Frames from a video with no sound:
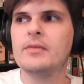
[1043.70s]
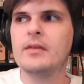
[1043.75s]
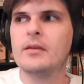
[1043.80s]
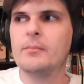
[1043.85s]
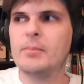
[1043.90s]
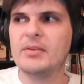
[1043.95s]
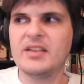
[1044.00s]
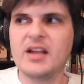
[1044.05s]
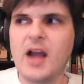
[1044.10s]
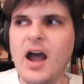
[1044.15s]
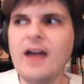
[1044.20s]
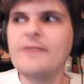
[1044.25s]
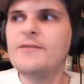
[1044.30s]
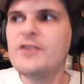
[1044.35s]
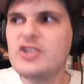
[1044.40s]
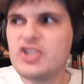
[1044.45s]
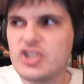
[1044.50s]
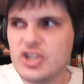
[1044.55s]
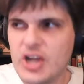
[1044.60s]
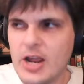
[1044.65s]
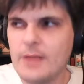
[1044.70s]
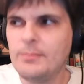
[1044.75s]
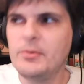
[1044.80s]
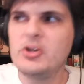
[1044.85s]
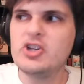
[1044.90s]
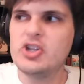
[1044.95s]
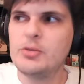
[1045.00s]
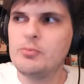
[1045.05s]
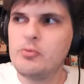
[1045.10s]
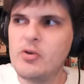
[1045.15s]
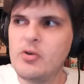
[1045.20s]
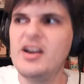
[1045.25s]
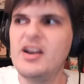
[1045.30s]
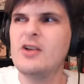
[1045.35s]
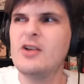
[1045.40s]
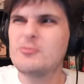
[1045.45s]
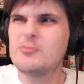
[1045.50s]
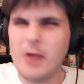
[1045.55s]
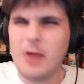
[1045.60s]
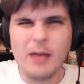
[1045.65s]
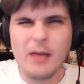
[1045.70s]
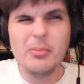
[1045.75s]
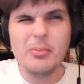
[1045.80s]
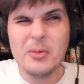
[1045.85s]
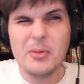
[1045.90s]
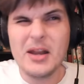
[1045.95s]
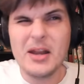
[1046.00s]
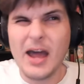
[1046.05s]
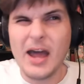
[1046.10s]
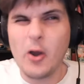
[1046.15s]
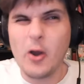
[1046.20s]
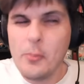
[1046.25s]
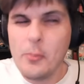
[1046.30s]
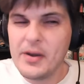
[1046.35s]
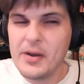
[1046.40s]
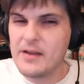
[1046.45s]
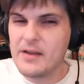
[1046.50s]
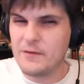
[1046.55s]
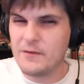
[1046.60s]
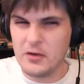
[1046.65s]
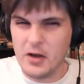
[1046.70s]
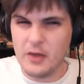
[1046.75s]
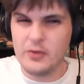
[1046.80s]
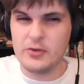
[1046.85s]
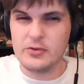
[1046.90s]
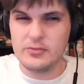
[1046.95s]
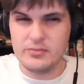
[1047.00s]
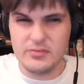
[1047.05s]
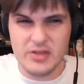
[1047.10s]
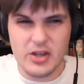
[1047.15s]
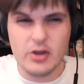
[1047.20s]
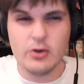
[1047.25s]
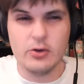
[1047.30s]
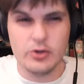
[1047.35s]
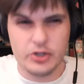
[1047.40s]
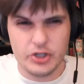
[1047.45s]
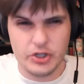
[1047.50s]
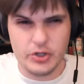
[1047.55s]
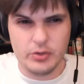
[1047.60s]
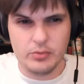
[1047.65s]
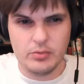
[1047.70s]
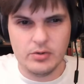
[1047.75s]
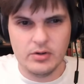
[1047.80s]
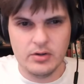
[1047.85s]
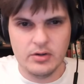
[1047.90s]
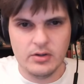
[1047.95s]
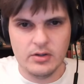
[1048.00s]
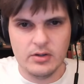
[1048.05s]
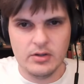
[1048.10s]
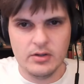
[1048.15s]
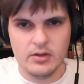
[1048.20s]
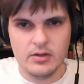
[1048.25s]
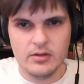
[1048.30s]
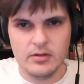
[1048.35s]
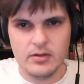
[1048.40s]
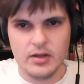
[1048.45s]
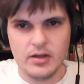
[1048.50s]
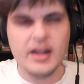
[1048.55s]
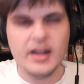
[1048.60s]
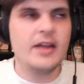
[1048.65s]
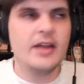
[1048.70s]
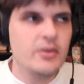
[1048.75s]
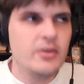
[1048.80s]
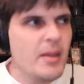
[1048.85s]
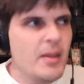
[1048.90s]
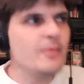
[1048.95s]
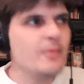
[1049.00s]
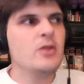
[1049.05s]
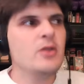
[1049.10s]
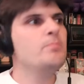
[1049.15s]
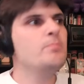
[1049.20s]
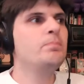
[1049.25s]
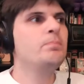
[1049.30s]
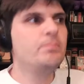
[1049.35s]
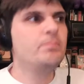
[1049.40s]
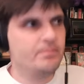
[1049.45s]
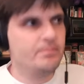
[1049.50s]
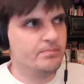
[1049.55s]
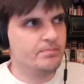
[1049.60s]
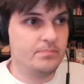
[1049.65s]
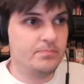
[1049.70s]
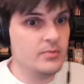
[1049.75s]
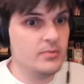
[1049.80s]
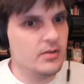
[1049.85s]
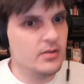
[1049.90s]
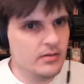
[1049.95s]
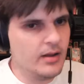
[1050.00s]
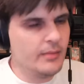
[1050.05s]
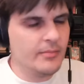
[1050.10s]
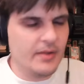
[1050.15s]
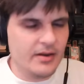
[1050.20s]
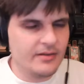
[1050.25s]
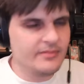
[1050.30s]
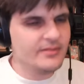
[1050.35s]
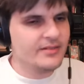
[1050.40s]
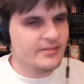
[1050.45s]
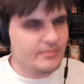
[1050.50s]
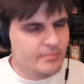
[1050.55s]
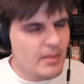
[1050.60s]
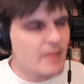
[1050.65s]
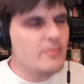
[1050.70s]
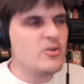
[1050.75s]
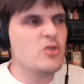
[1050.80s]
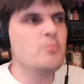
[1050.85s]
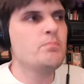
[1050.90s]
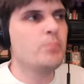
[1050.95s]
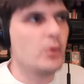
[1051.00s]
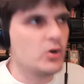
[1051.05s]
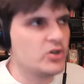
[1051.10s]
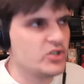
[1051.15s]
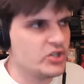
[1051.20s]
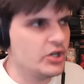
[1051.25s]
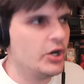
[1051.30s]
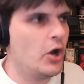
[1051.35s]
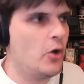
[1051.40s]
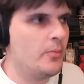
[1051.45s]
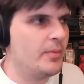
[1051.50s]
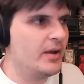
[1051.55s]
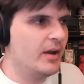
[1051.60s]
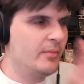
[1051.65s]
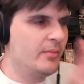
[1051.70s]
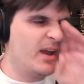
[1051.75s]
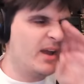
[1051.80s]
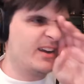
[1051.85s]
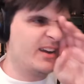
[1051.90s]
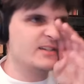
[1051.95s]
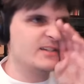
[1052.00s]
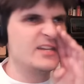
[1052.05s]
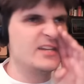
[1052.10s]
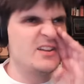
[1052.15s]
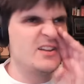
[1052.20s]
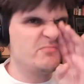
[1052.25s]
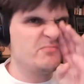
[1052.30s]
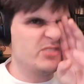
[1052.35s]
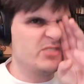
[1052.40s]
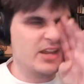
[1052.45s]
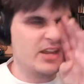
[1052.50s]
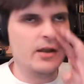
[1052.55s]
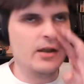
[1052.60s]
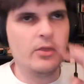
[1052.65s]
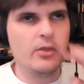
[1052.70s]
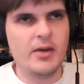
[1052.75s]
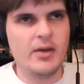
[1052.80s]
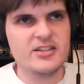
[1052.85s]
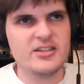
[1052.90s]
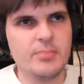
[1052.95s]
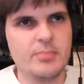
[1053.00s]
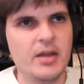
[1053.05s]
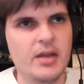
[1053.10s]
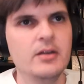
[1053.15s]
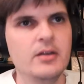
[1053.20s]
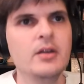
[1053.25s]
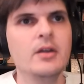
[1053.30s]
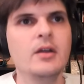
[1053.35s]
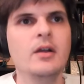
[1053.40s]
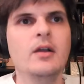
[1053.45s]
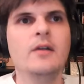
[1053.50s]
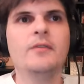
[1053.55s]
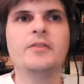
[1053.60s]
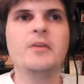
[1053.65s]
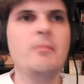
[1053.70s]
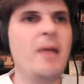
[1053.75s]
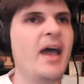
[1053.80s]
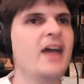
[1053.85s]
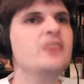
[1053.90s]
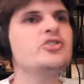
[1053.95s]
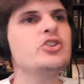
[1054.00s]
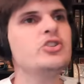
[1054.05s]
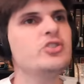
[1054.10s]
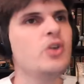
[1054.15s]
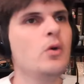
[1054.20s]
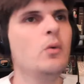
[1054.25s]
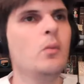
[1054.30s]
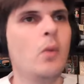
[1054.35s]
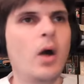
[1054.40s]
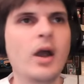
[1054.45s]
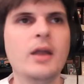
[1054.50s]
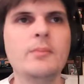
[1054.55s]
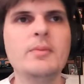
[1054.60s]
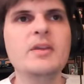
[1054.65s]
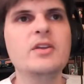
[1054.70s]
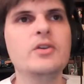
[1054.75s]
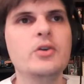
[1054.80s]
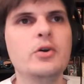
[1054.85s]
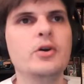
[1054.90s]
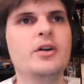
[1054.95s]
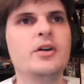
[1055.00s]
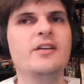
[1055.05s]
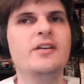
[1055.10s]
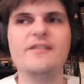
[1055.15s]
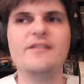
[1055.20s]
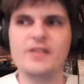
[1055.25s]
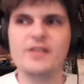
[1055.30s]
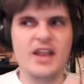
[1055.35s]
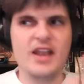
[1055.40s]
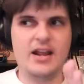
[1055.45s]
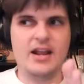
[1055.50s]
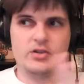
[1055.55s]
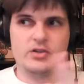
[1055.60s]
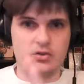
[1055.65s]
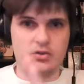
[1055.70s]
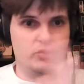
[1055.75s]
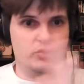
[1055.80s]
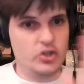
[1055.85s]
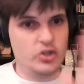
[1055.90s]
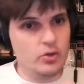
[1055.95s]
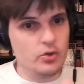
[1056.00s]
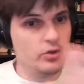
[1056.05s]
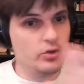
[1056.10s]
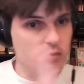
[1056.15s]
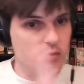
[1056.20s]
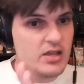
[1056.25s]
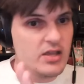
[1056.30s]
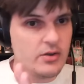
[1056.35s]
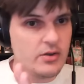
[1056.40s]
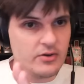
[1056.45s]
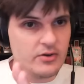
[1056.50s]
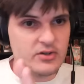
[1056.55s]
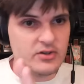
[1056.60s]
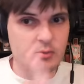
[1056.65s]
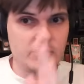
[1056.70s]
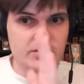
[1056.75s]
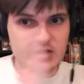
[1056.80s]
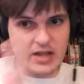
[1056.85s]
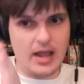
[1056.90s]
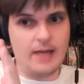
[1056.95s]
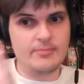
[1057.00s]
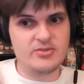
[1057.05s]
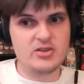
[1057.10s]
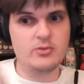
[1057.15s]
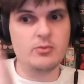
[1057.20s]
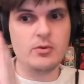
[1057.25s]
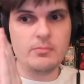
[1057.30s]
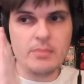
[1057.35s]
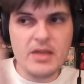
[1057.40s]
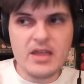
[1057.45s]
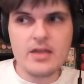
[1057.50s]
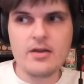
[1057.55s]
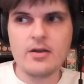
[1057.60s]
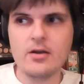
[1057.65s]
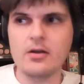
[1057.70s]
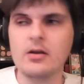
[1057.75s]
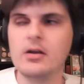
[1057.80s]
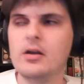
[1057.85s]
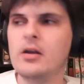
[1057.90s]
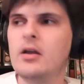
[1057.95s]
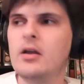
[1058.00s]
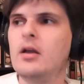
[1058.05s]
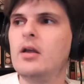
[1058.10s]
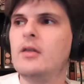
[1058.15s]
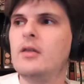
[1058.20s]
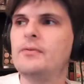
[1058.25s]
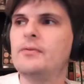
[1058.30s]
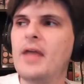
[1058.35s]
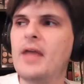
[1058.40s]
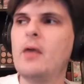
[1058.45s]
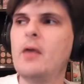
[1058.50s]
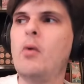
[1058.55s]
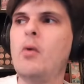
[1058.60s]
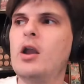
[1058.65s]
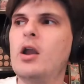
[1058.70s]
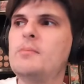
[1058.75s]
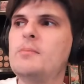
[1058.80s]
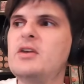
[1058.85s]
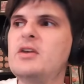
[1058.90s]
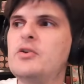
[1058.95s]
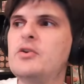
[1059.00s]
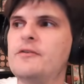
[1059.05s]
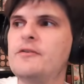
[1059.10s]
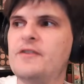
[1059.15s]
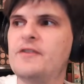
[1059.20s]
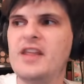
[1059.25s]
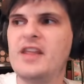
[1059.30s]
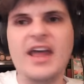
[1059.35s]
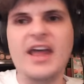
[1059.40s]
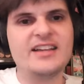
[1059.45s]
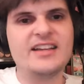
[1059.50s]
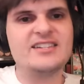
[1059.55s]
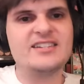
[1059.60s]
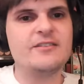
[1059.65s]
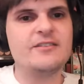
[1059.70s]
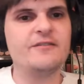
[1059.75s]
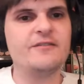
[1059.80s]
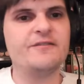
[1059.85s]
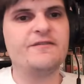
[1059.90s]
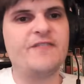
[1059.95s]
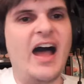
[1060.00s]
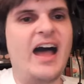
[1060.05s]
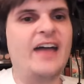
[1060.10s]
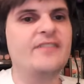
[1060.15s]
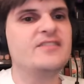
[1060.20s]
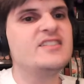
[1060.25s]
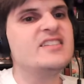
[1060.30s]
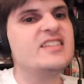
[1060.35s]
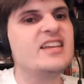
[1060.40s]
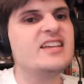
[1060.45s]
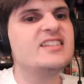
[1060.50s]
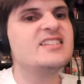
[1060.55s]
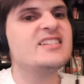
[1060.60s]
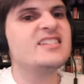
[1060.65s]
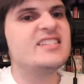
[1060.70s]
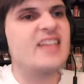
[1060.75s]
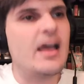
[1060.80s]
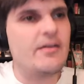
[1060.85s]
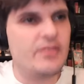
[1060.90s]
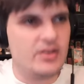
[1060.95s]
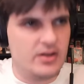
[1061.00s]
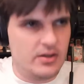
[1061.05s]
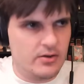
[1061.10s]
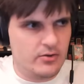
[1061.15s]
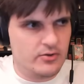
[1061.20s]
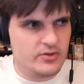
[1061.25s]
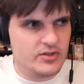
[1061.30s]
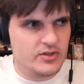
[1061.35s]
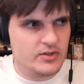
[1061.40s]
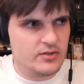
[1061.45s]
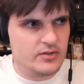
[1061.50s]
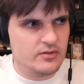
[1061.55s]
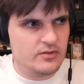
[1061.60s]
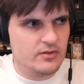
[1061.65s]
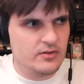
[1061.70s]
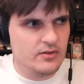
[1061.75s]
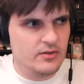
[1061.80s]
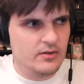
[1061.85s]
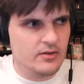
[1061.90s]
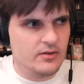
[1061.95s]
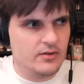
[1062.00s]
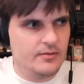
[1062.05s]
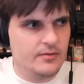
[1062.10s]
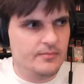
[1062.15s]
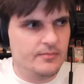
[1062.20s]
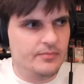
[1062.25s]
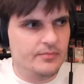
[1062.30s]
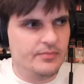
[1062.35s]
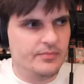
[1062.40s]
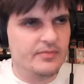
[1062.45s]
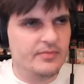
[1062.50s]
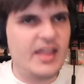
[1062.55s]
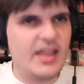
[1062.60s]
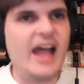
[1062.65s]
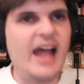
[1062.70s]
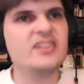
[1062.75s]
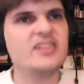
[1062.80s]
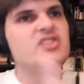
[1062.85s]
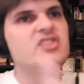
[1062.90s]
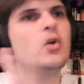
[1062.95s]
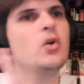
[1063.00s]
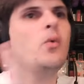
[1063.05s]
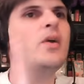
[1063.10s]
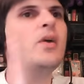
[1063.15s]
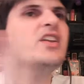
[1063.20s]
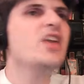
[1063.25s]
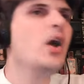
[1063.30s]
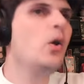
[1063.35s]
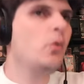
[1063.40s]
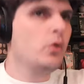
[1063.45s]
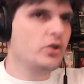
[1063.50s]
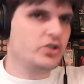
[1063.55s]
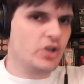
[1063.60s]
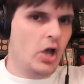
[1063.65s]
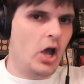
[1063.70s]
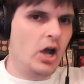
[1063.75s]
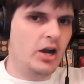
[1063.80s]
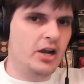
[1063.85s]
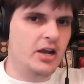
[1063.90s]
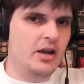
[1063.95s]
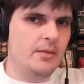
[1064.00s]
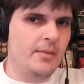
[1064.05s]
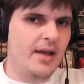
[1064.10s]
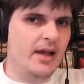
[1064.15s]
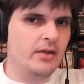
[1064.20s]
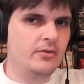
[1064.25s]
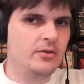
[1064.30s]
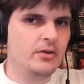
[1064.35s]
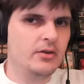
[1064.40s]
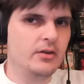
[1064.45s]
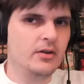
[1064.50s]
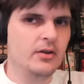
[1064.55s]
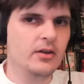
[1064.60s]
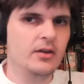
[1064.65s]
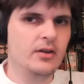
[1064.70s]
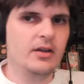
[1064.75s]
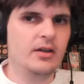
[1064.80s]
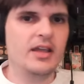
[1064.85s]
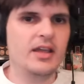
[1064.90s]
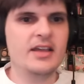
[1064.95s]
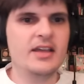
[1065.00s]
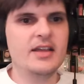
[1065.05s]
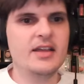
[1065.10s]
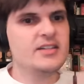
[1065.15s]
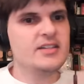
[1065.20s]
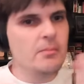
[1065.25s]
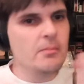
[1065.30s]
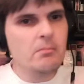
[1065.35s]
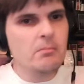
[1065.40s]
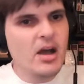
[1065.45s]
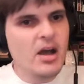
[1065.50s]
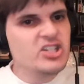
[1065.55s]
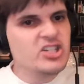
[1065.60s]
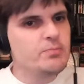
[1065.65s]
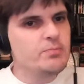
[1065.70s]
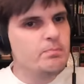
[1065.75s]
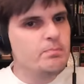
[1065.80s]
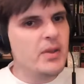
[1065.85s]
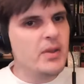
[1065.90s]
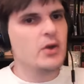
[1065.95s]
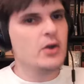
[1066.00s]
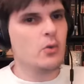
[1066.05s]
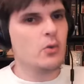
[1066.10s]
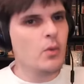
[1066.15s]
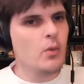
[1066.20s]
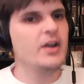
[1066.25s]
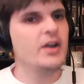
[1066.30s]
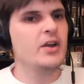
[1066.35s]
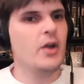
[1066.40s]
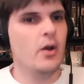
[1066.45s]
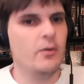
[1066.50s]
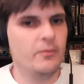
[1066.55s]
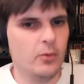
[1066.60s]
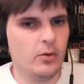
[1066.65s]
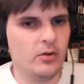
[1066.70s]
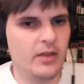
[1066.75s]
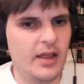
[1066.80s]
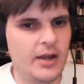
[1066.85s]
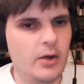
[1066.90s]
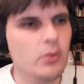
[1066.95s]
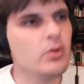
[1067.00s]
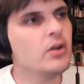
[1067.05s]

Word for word: But the conference championship window is probably not opening for another year or two. Again, maybe you, I'm, maybe you burst it open. I'm not going to sit here and pretend otherwise. But the Magic don't want to be good for the next two, three years when Thompson would be here. They want to be good for the next five, six, seven years. That's the window we're talking about it's a much bigger window for Orlando.